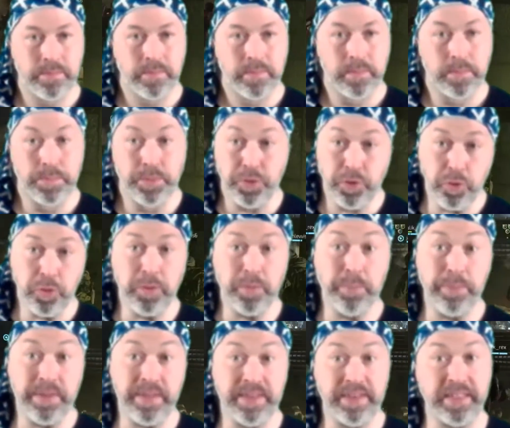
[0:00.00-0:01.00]
but do
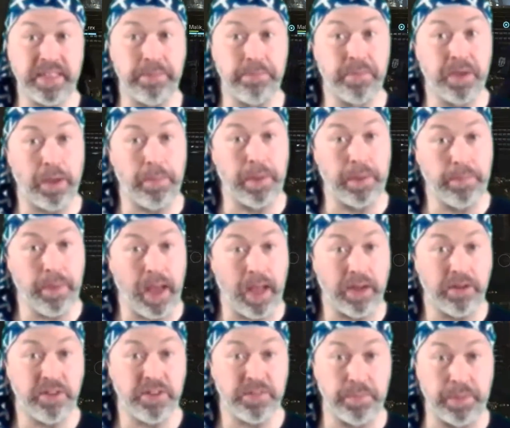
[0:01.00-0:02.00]
please keep coming back,
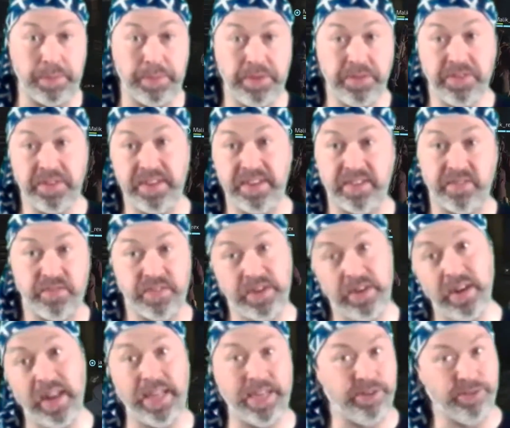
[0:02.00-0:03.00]
because maybe you'll see something you
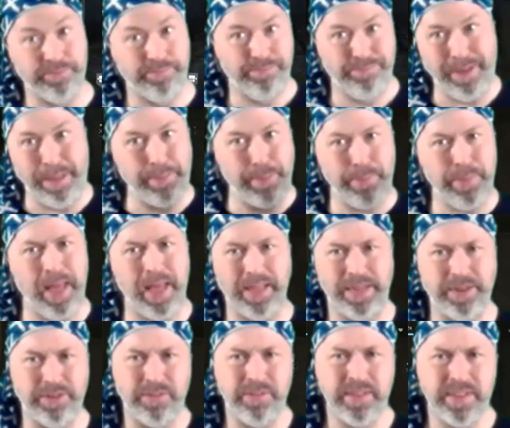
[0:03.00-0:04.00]
like, or blah blah blah.
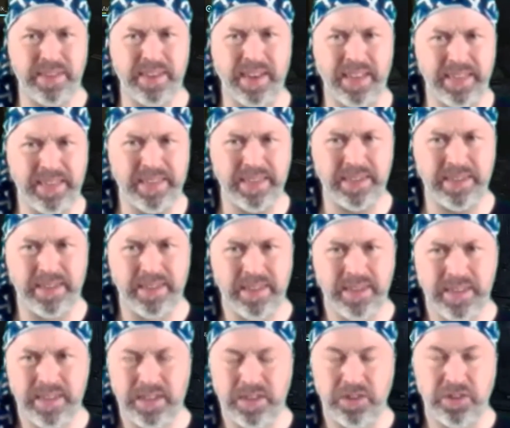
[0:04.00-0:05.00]
You know, it's like,
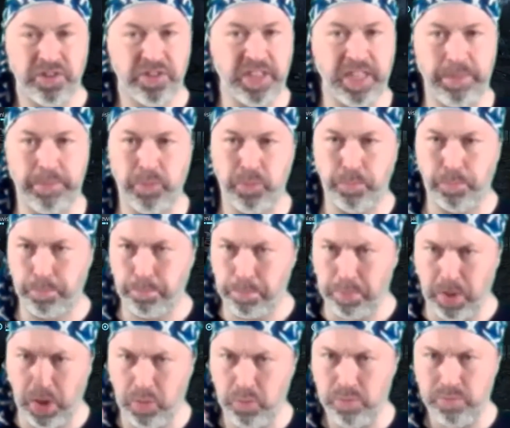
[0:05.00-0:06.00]
just keep
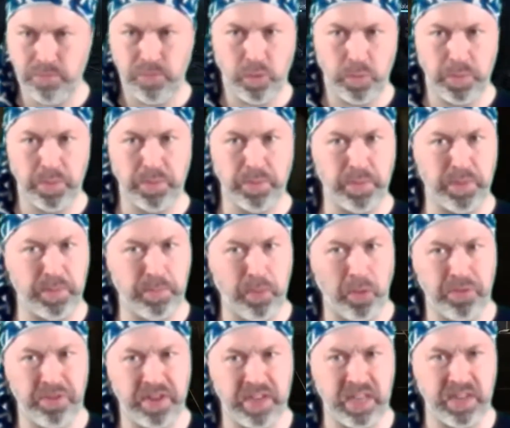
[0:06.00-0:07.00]
ploughing forward with the
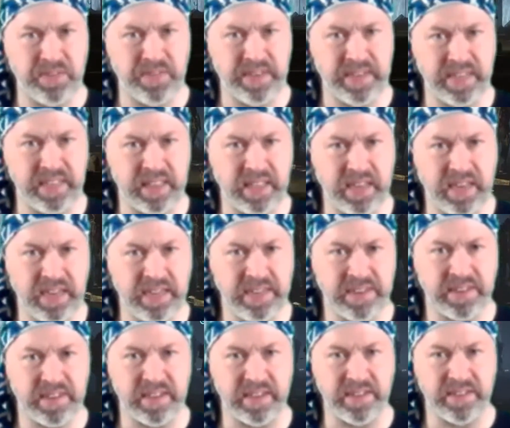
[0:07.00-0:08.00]
positivity and the
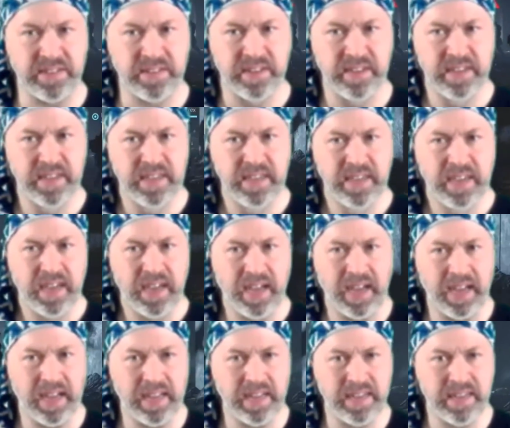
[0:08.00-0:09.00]
niceness.
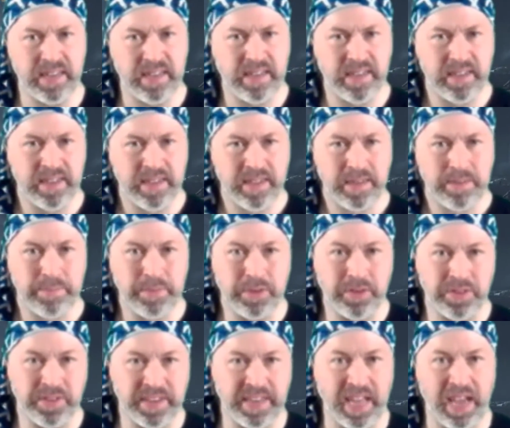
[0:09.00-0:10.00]
And
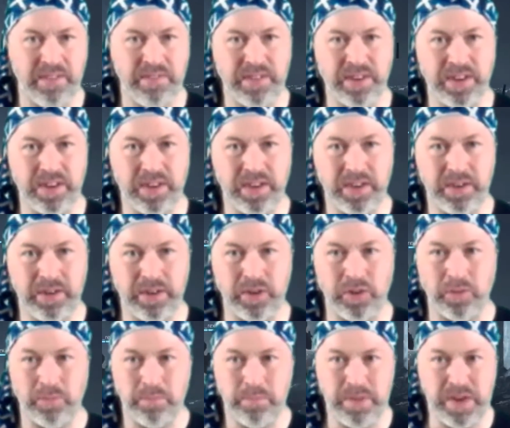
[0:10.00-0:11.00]
because they haven't, you
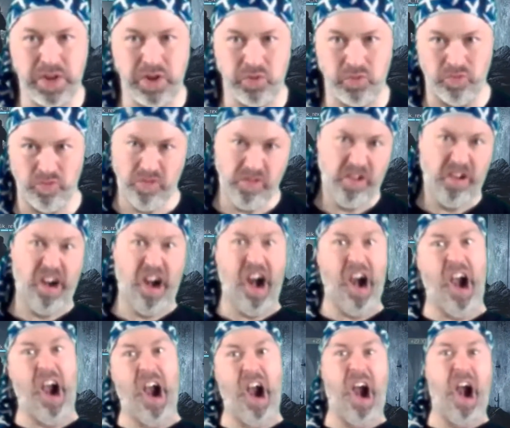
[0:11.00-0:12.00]
know, made you go
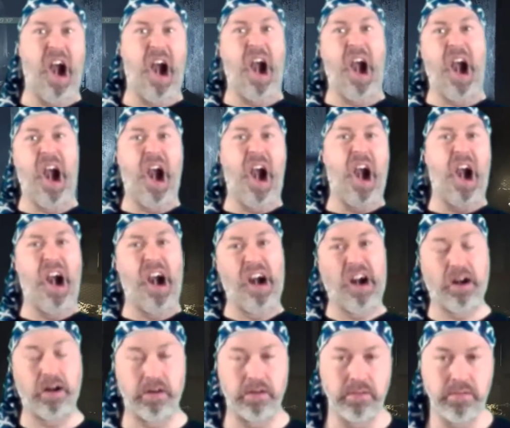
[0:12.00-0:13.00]

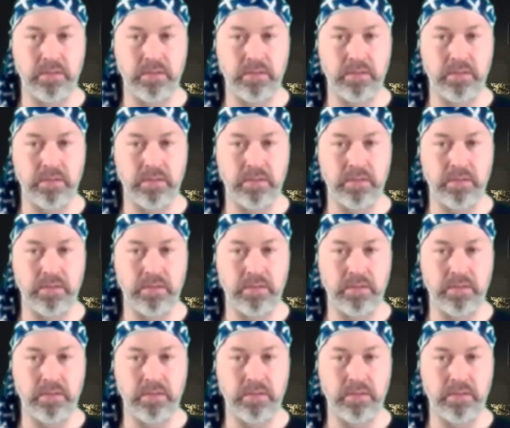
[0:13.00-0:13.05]
roar,